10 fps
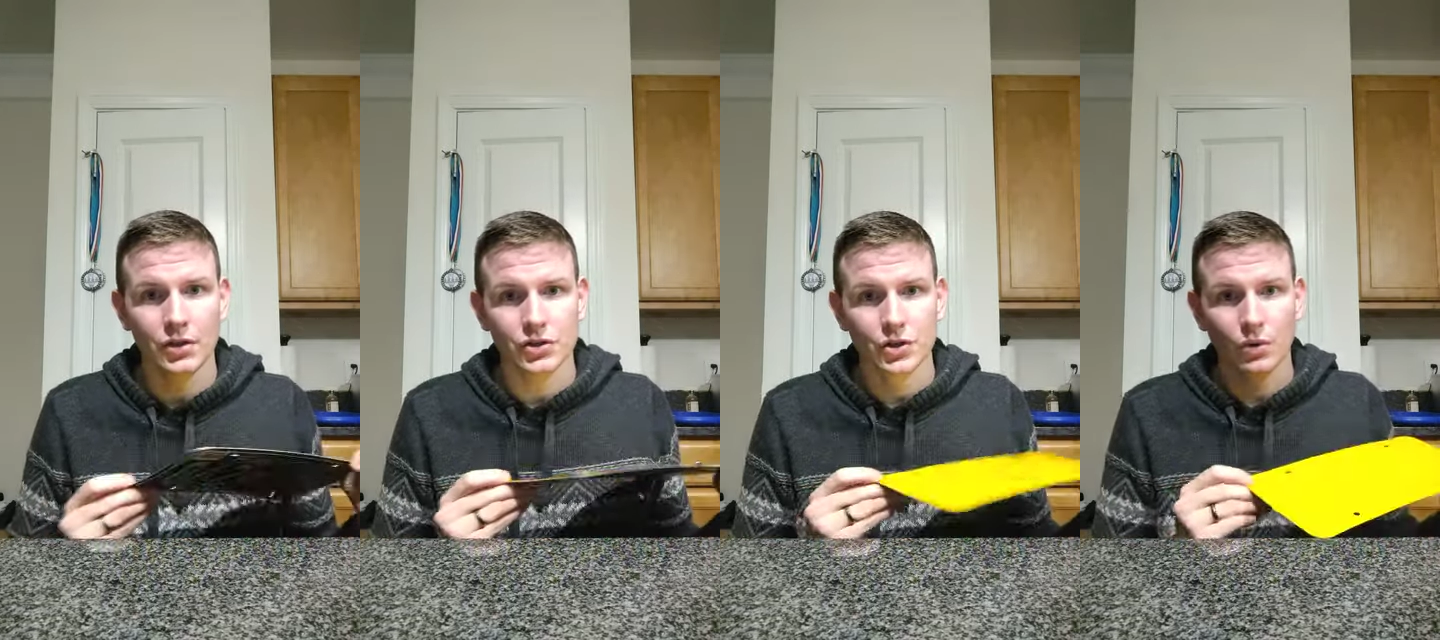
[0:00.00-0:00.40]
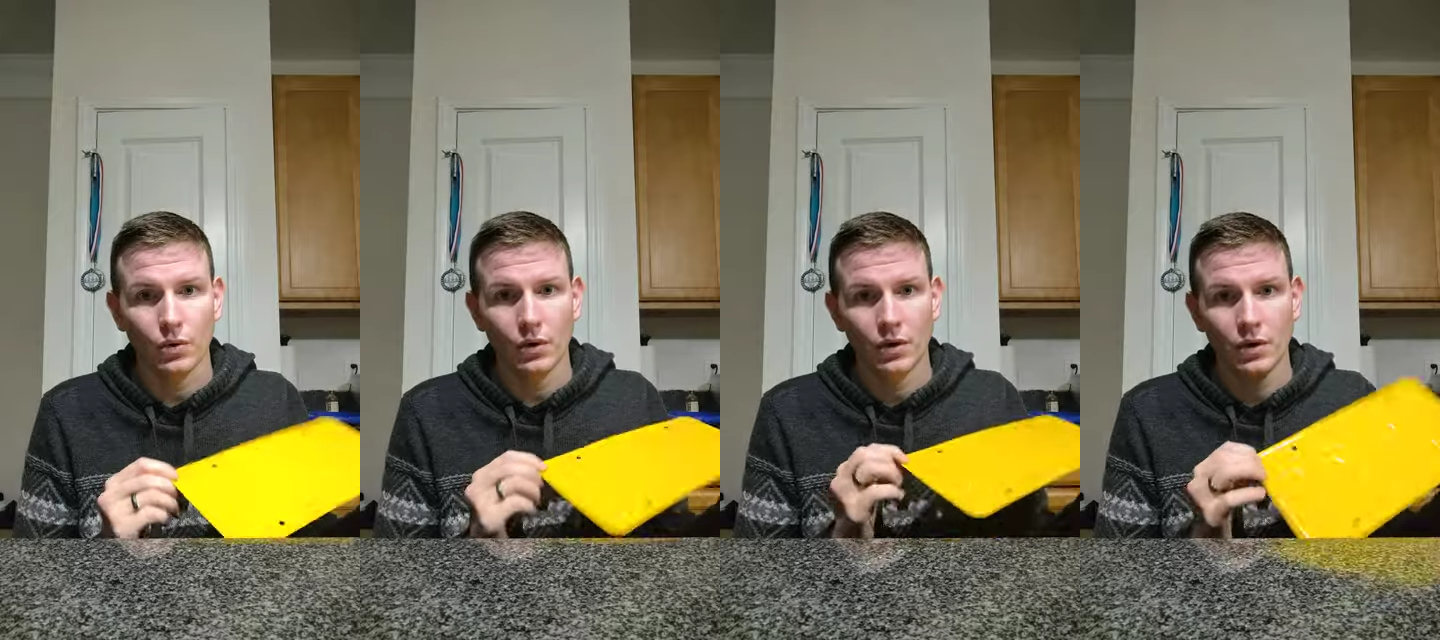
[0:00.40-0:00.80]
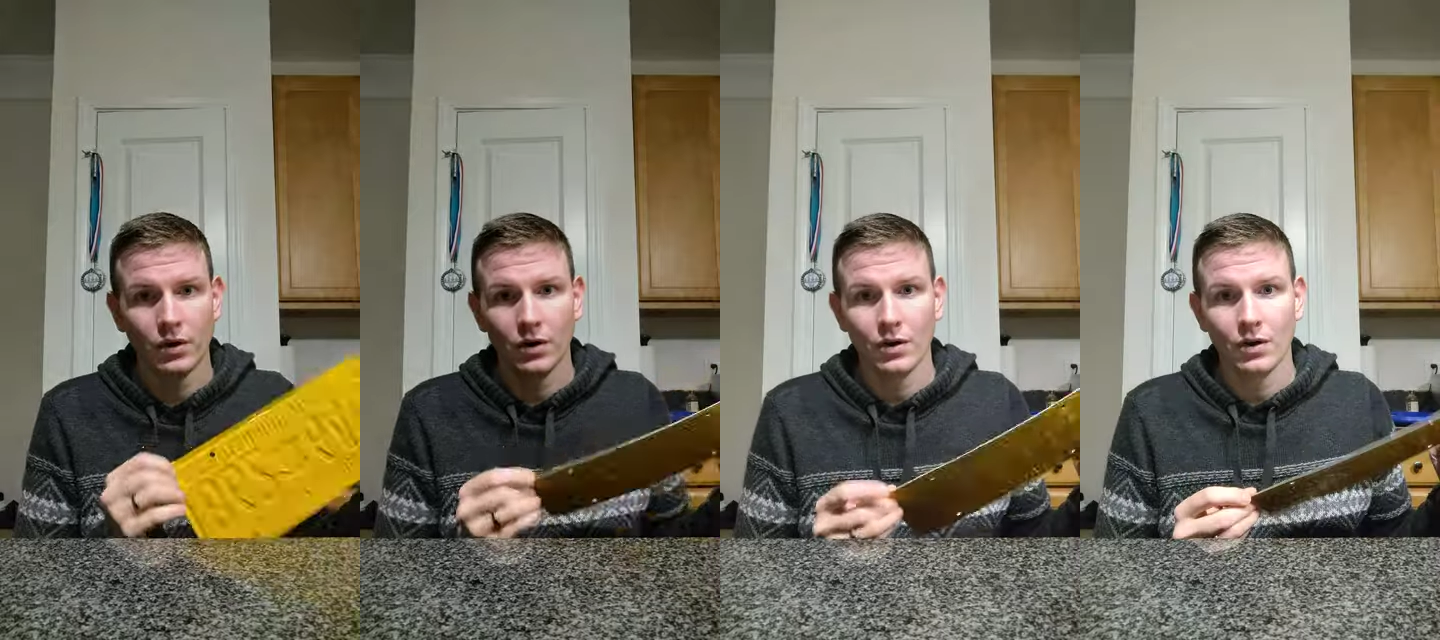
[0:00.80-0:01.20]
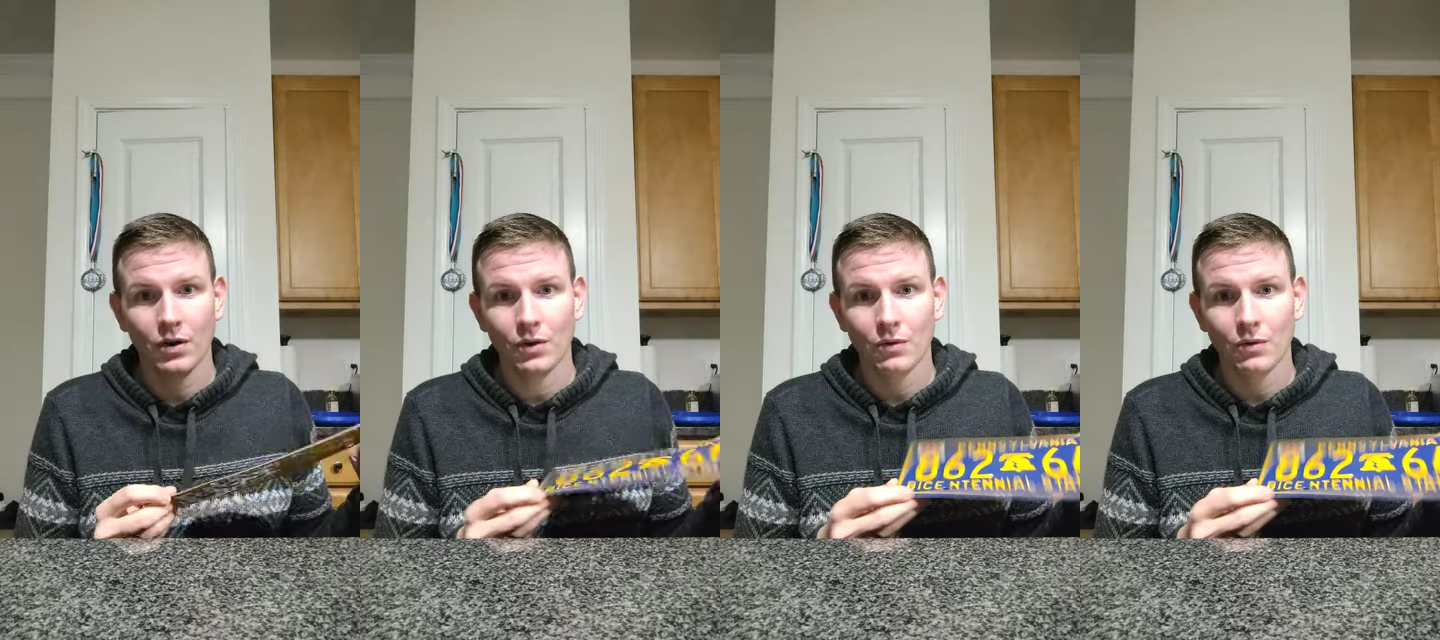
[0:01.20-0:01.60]
So
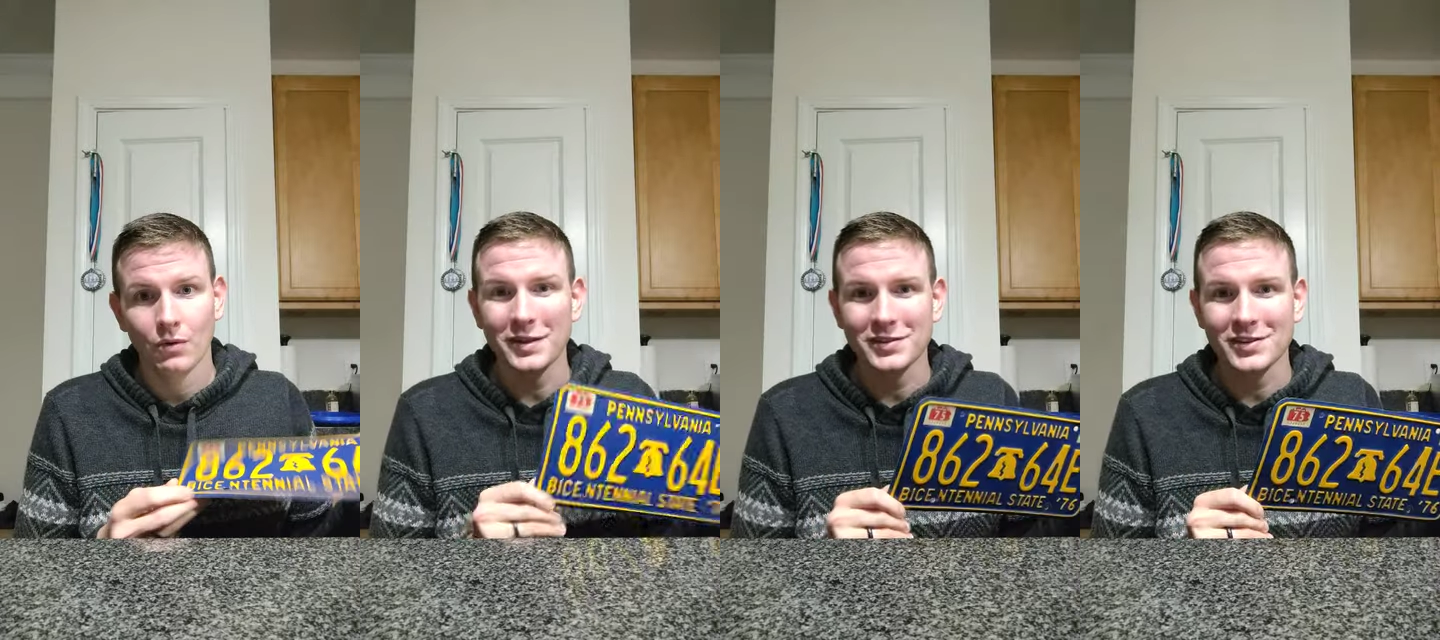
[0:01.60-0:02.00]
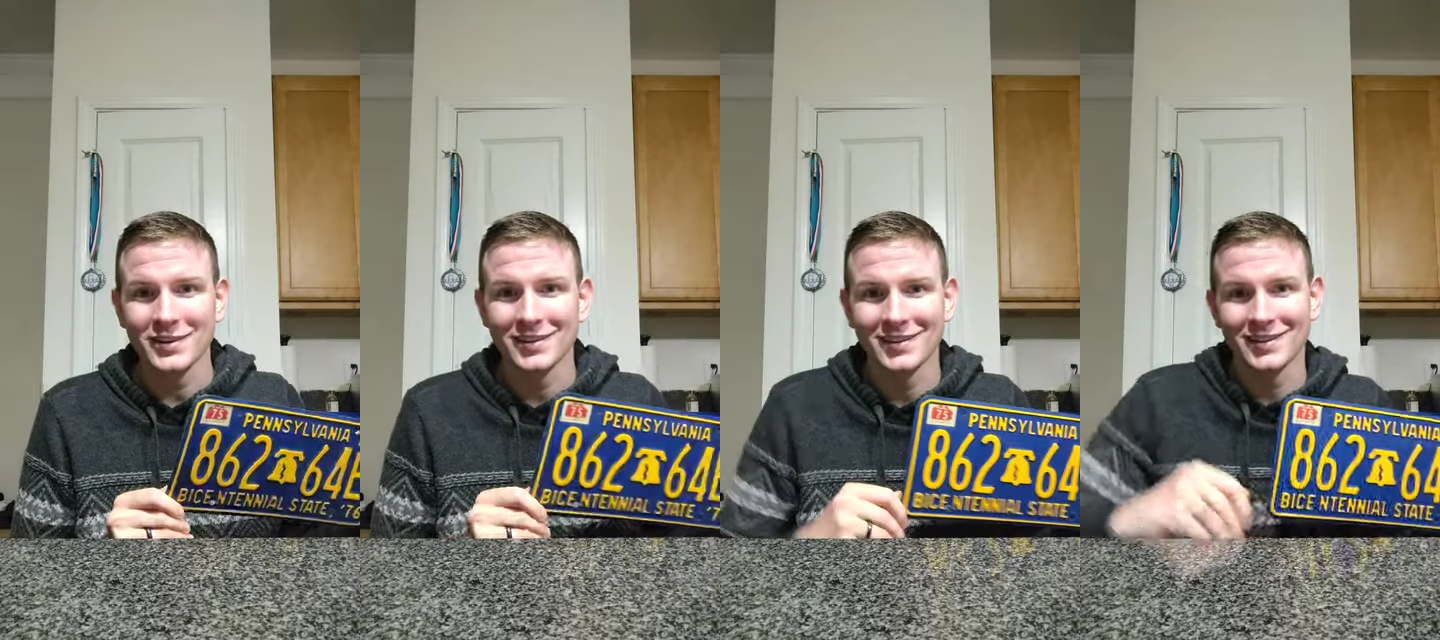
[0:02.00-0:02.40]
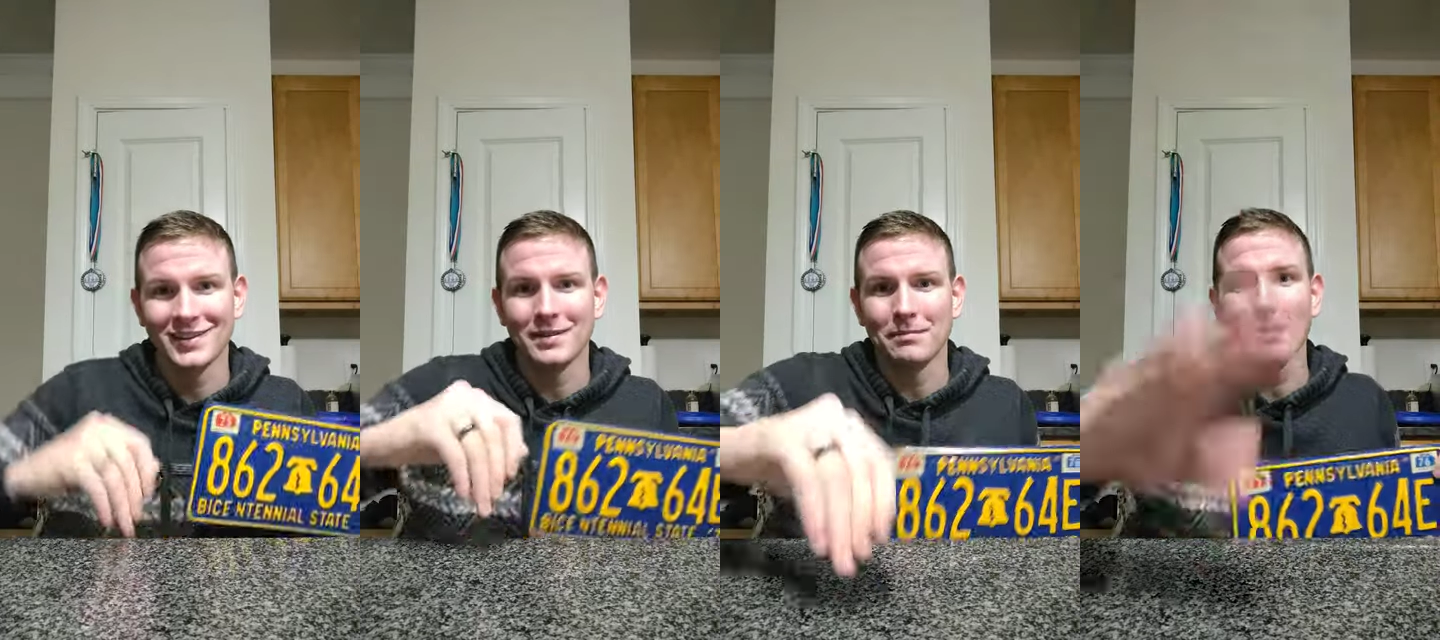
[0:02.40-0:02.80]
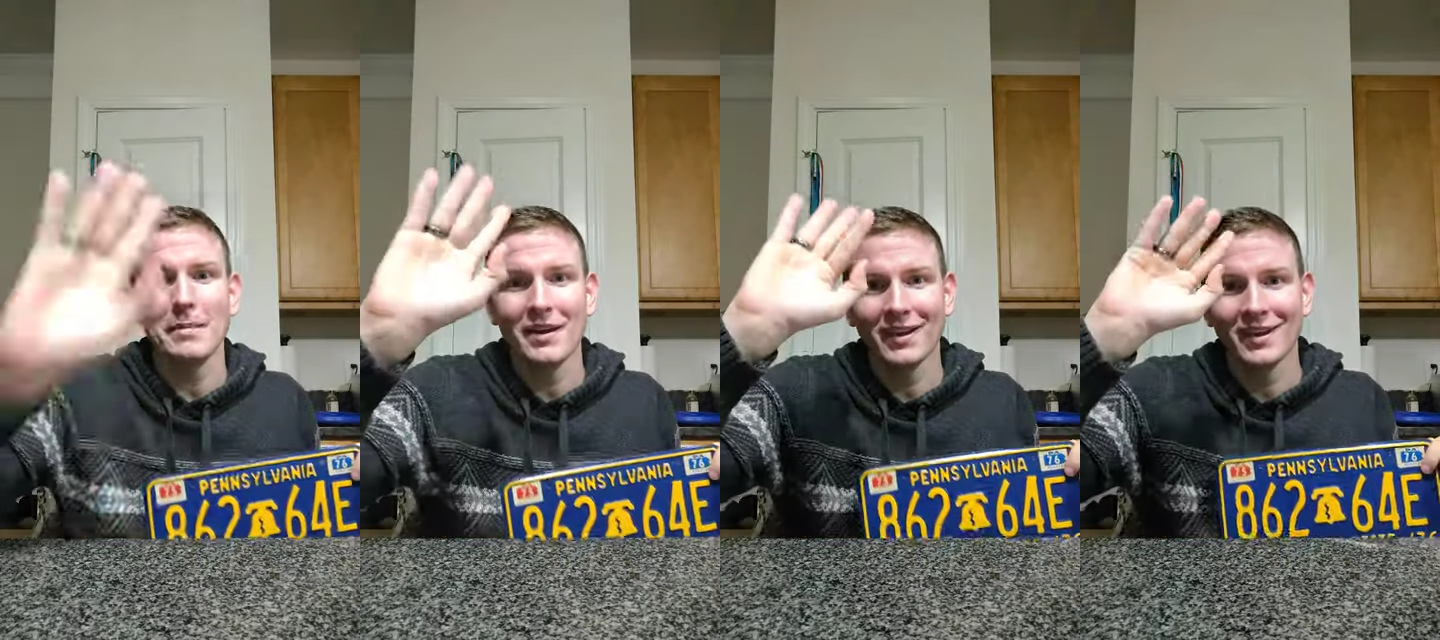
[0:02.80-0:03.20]
we'll wait and see.
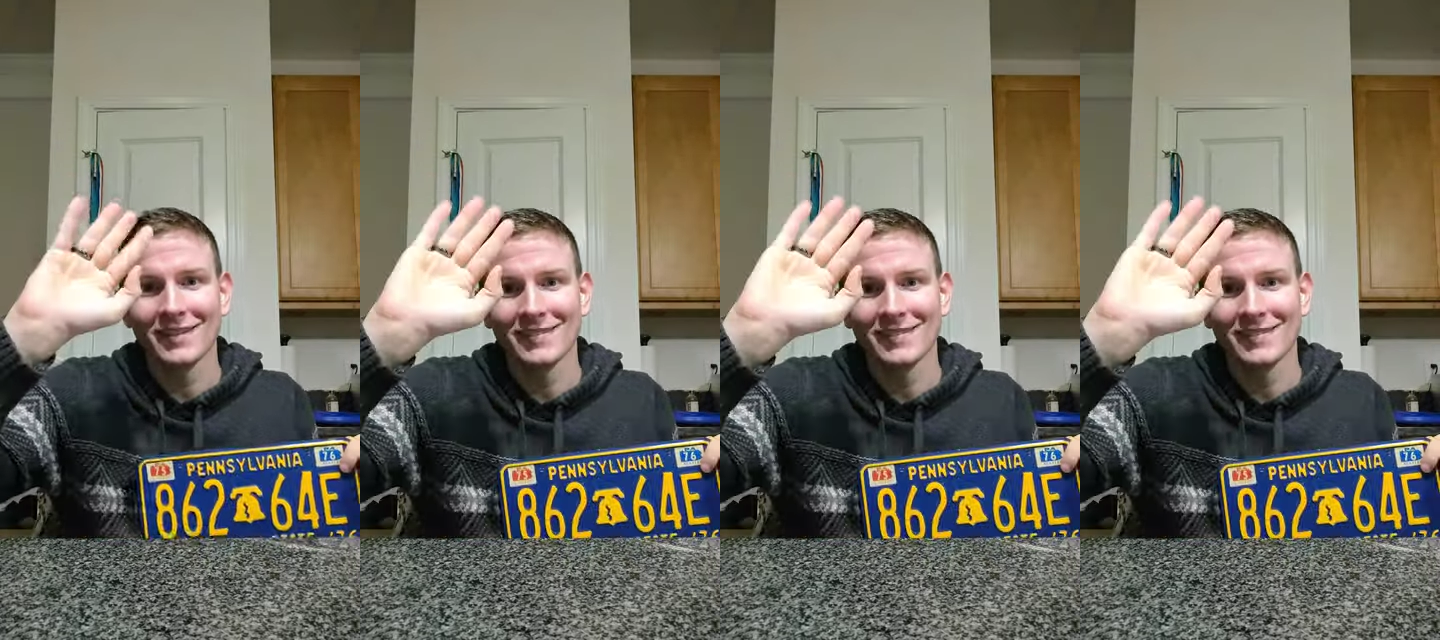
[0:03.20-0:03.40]
Bye-bye.